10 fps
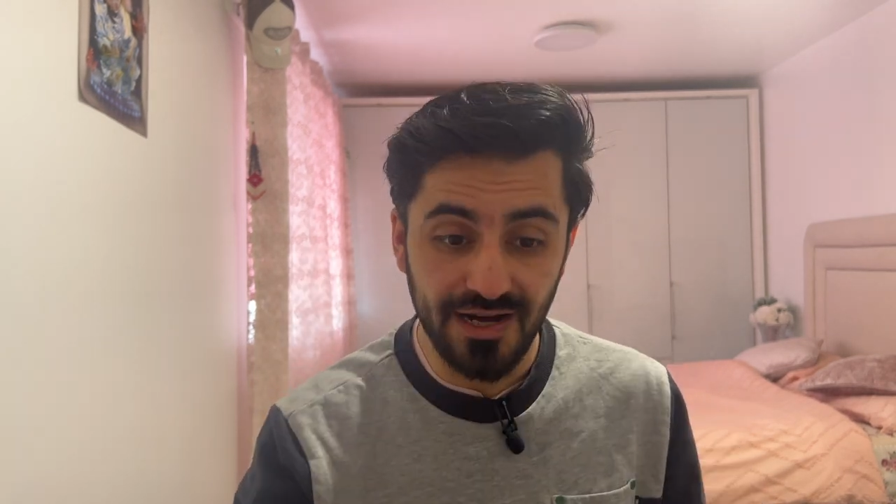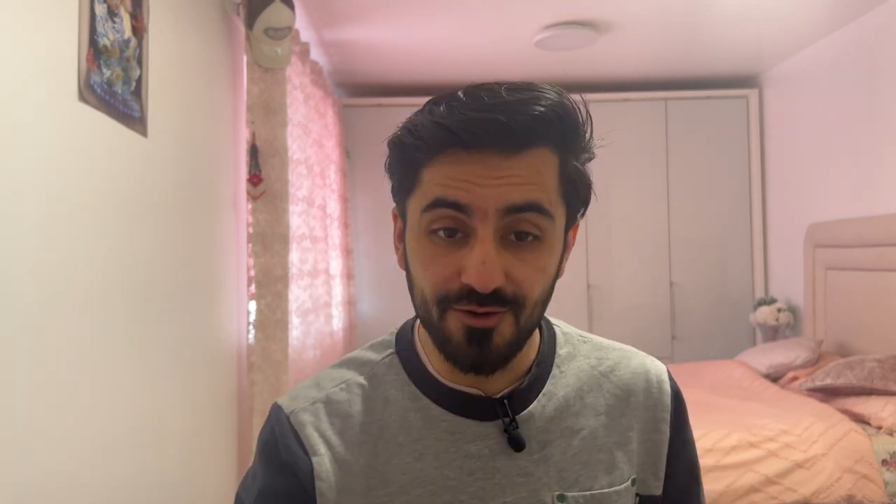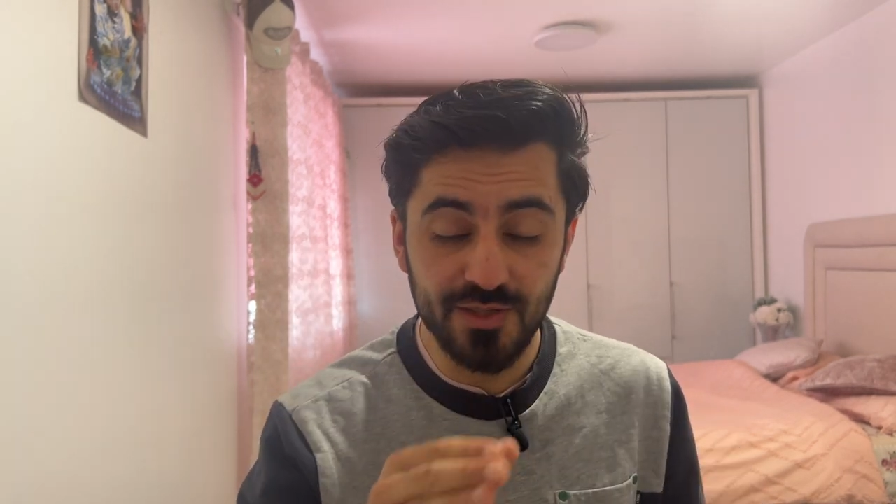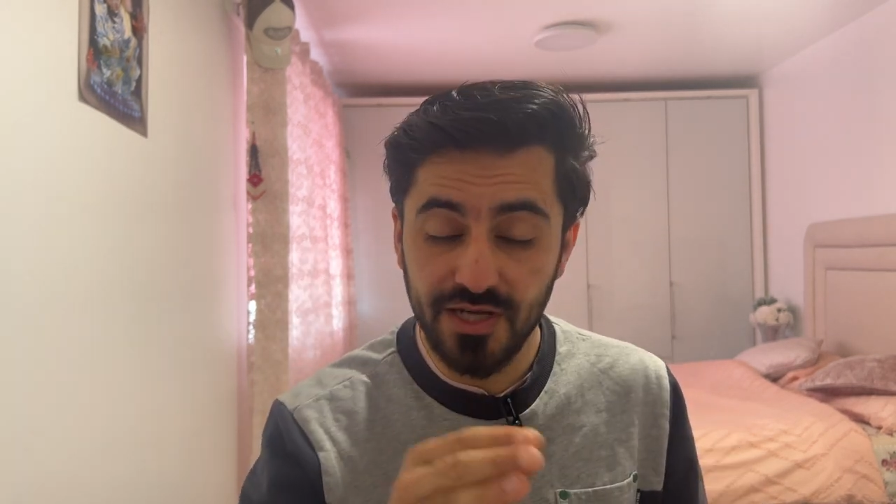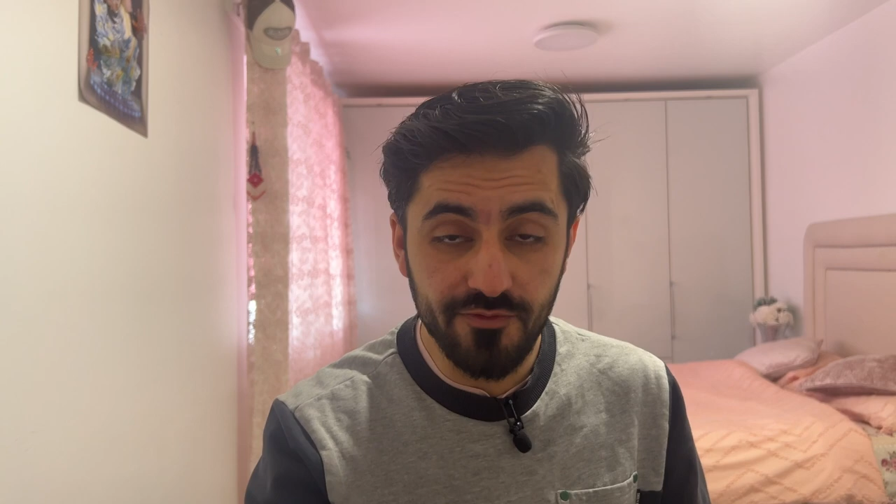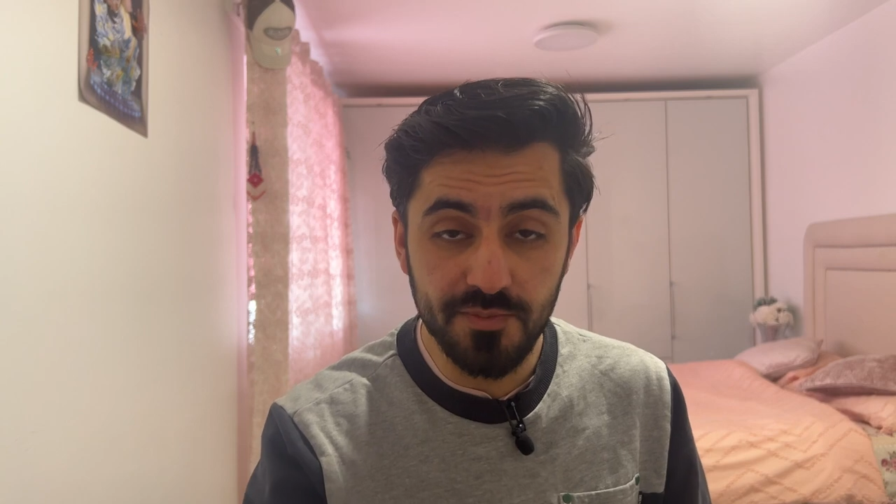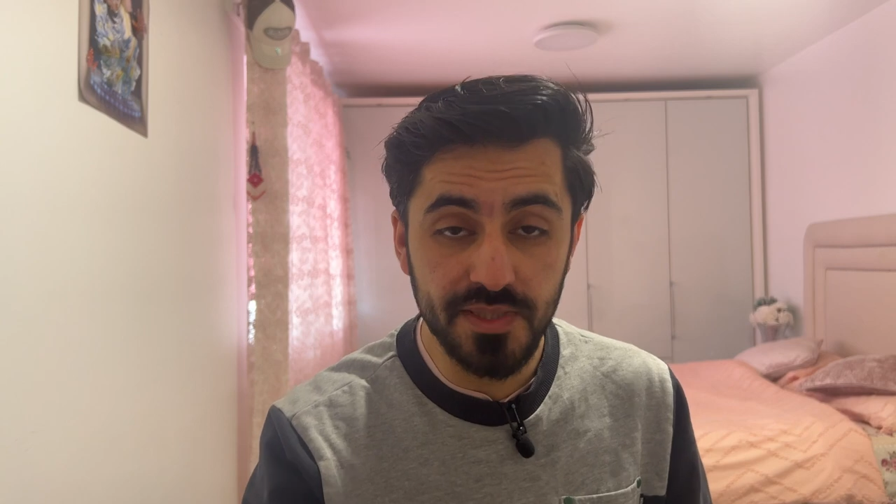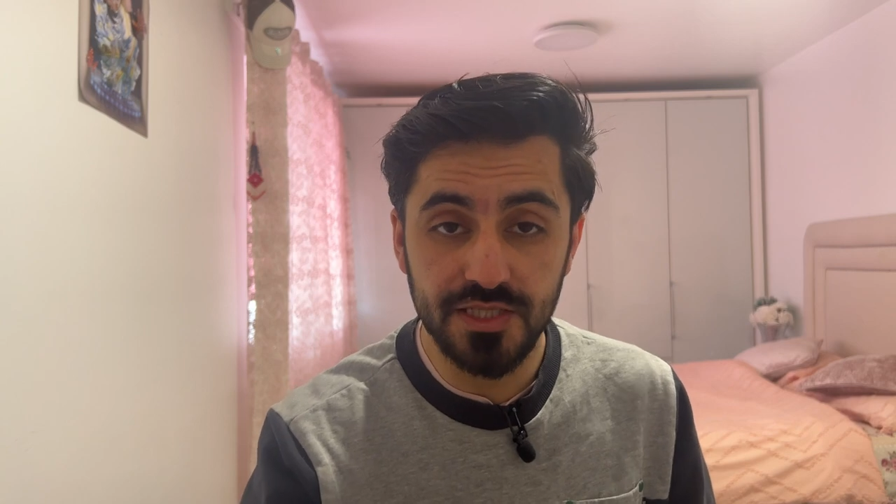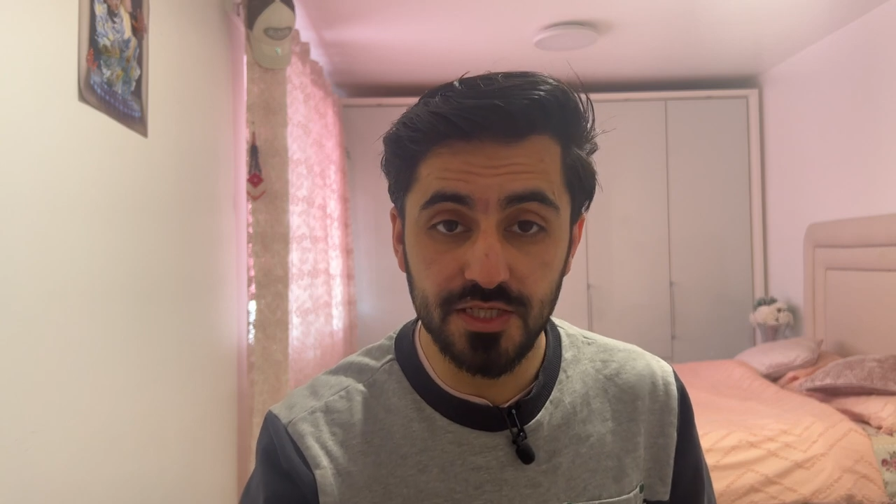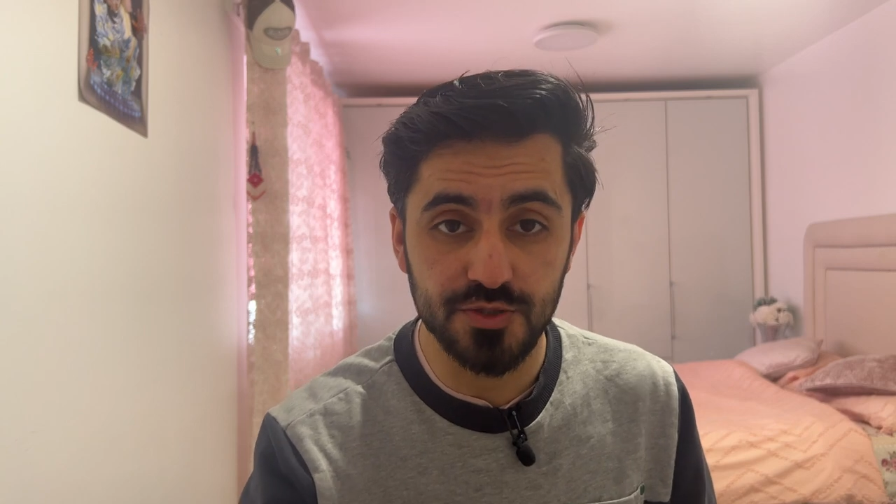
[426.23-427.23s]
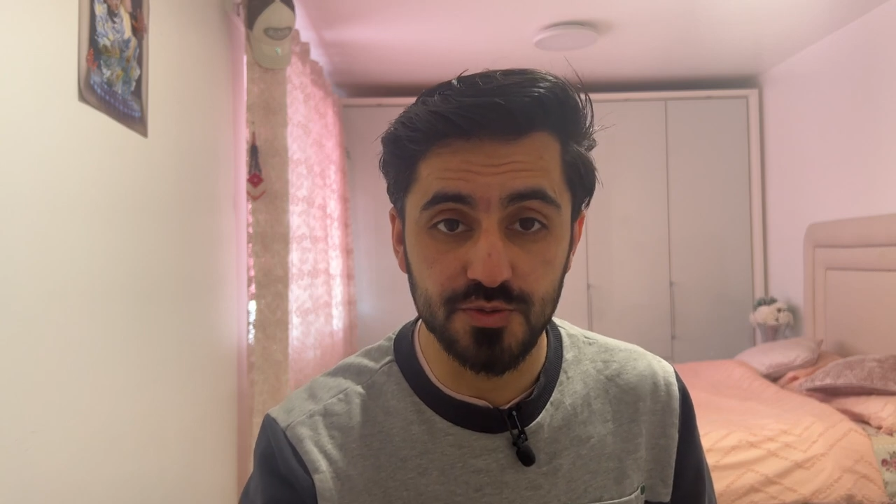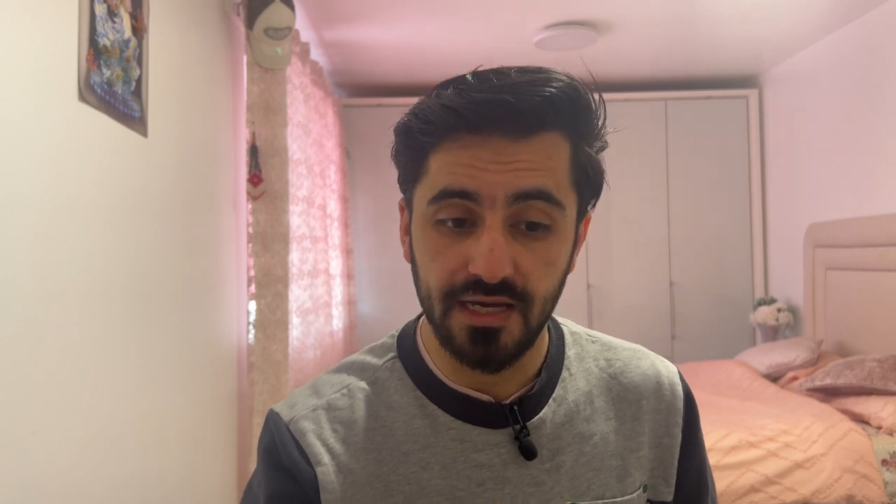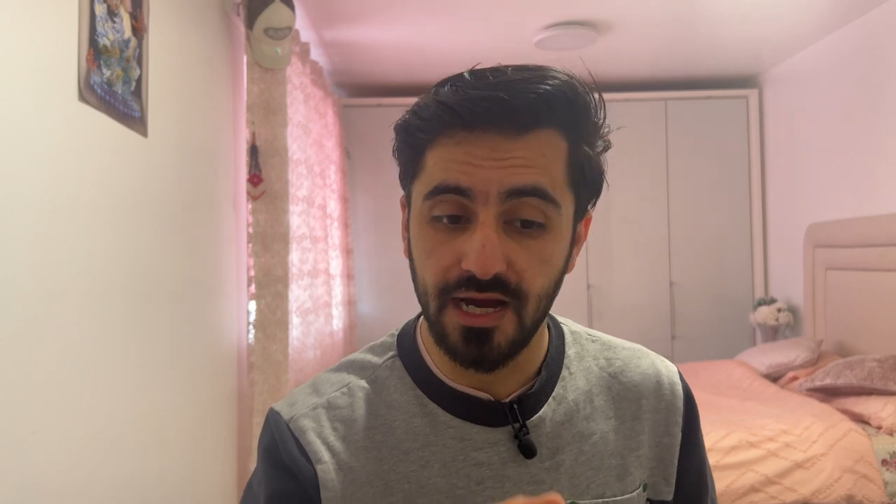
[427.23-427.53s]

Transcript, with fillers: I would never be in that school.